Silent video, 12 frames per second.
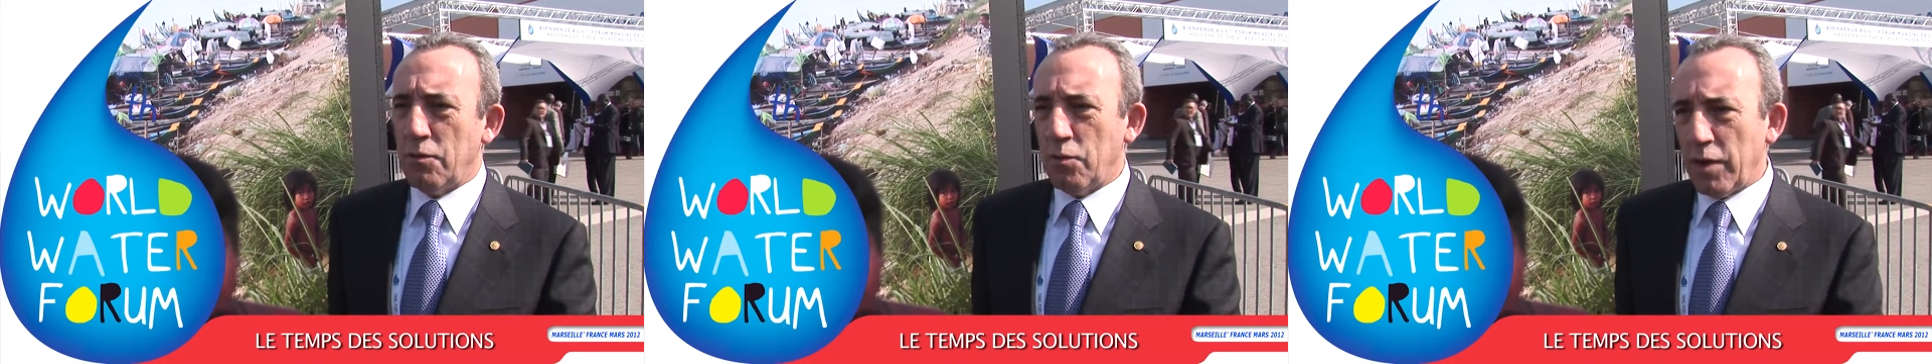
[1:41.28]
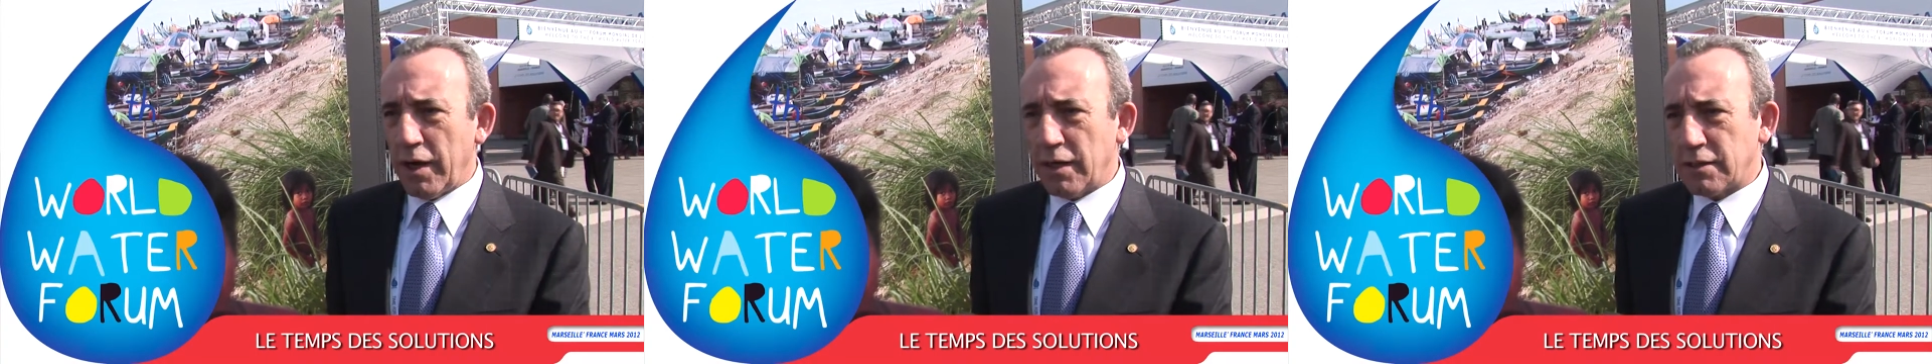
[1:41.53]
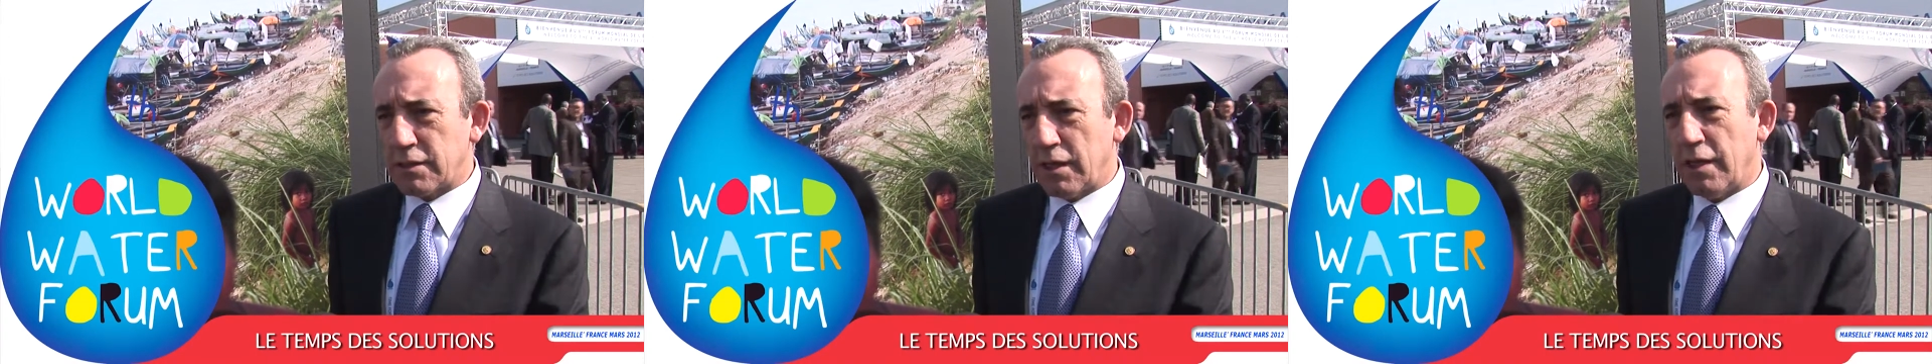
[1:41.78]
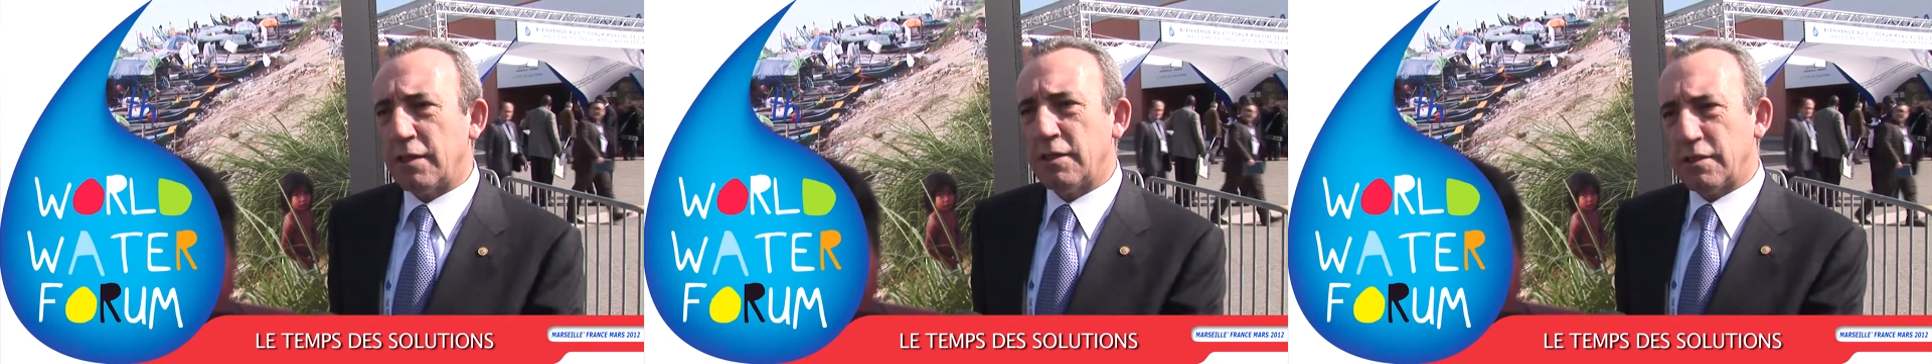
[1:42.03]
waste
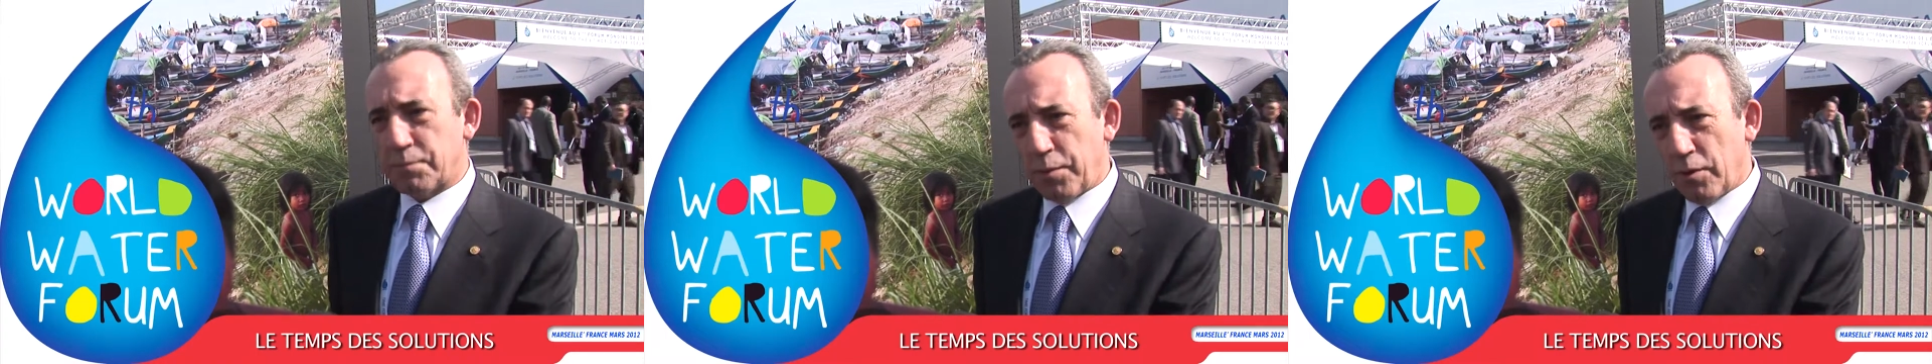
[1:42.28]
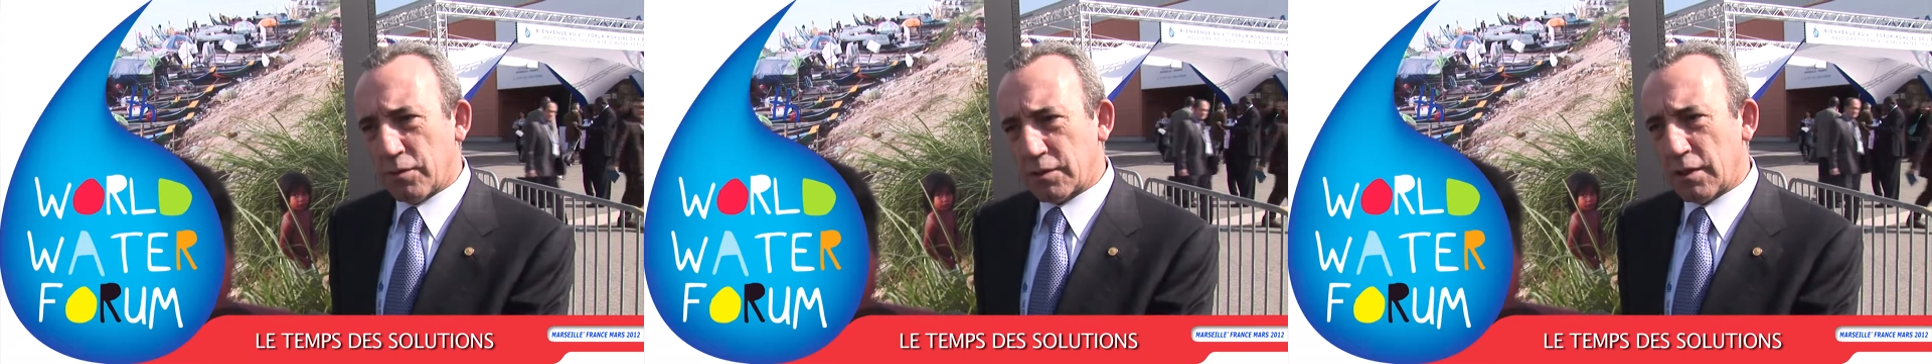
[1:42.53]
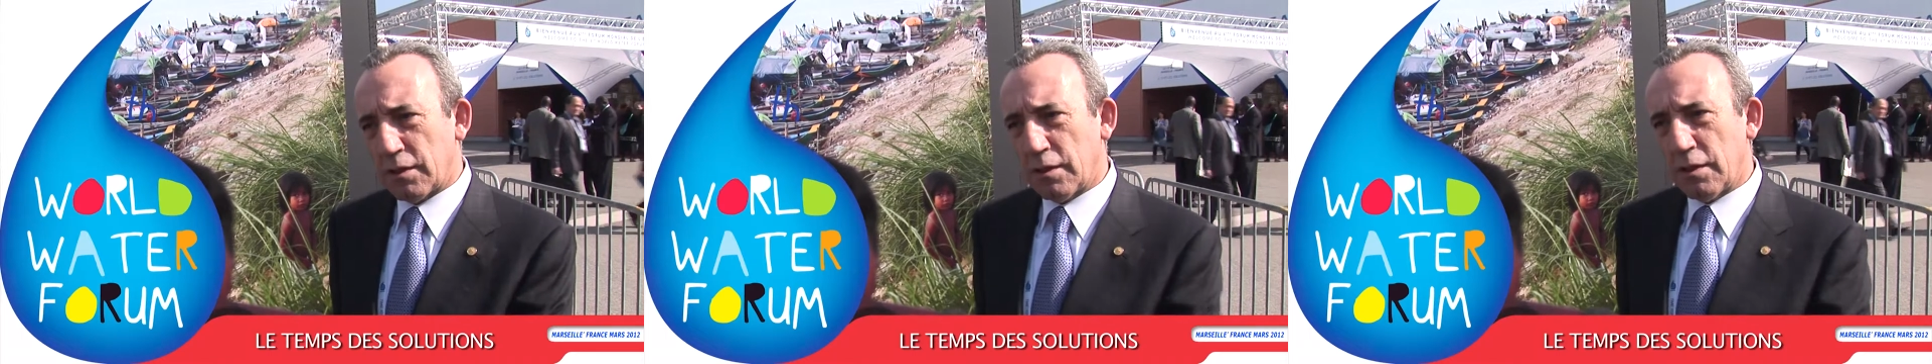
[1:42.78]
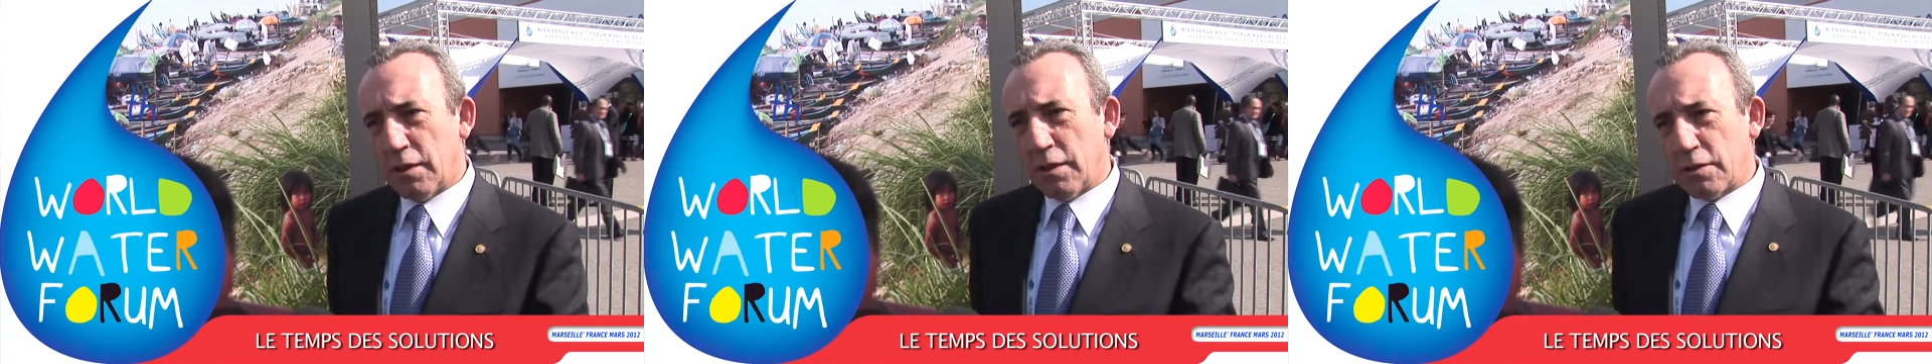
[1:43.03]
and disposal.
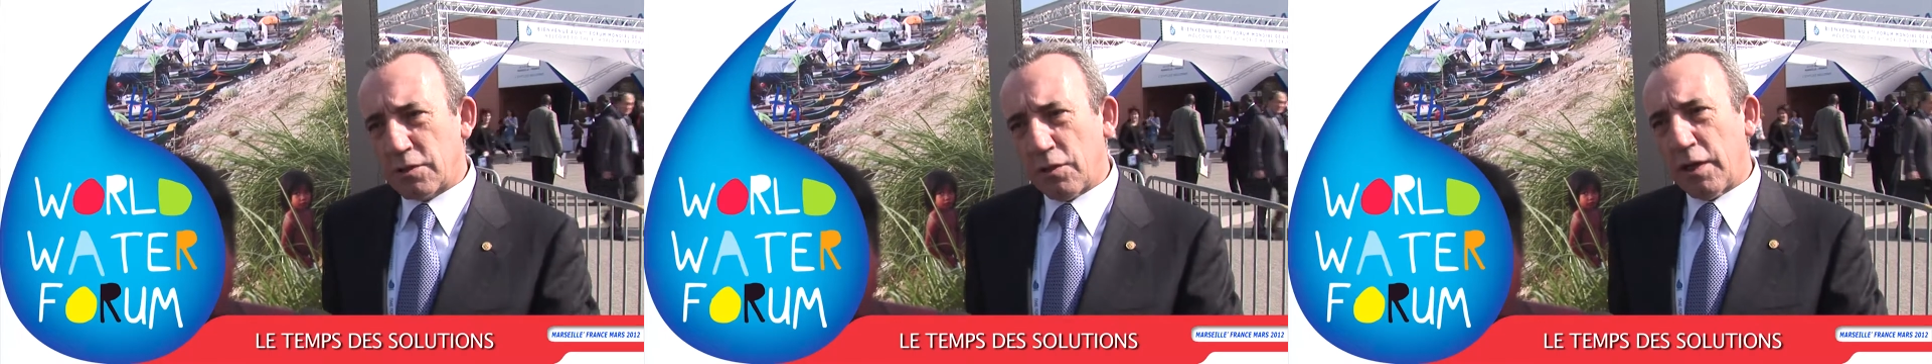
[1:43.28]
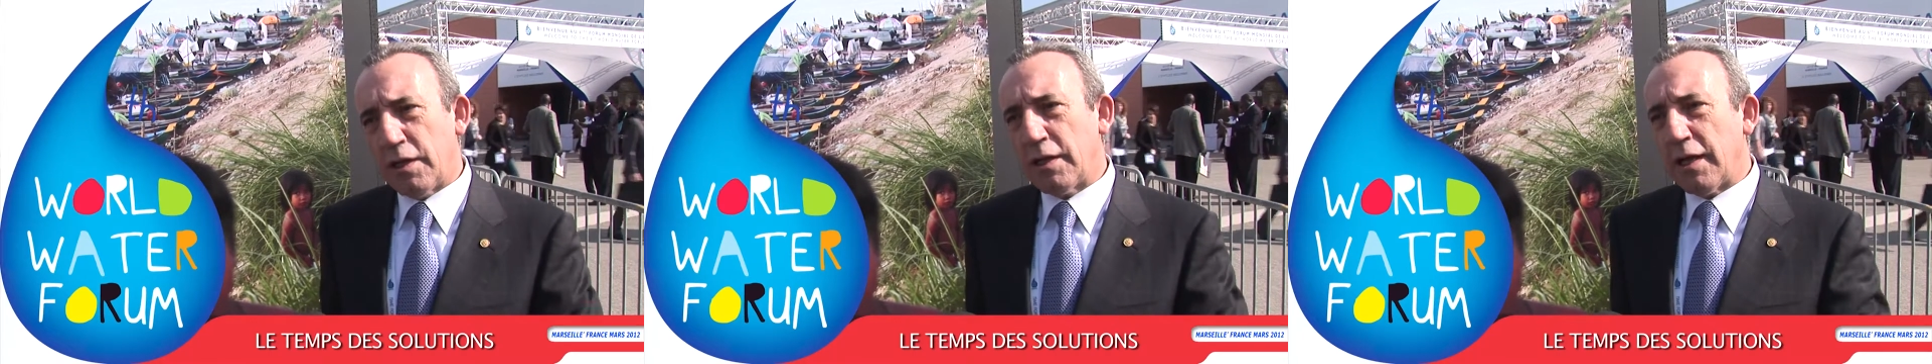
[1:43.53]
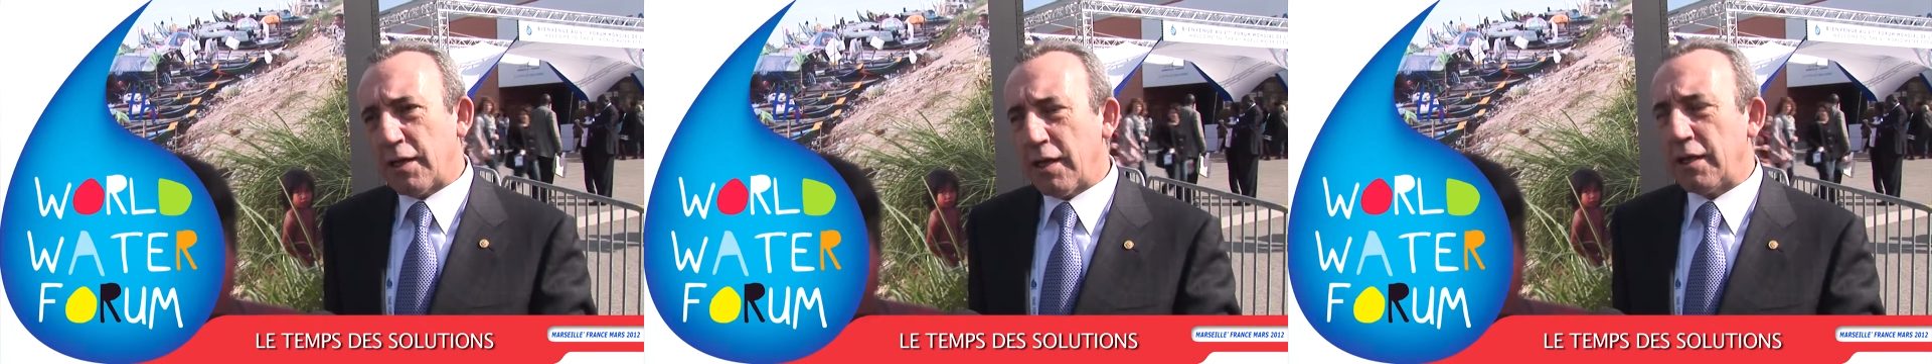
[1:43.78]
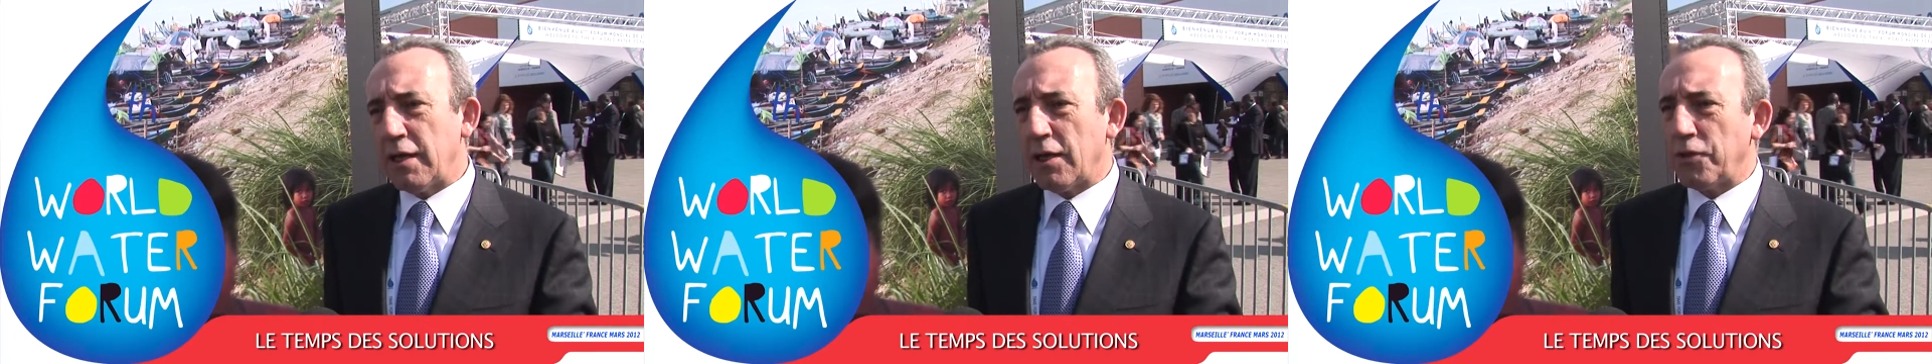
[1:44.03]
So in that
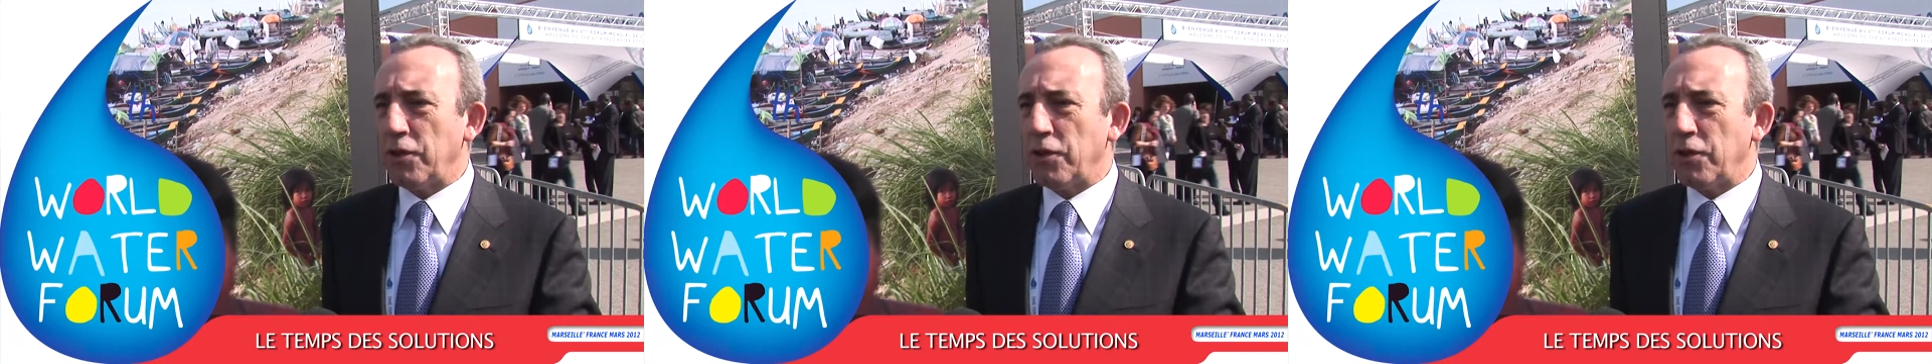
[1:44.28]
area,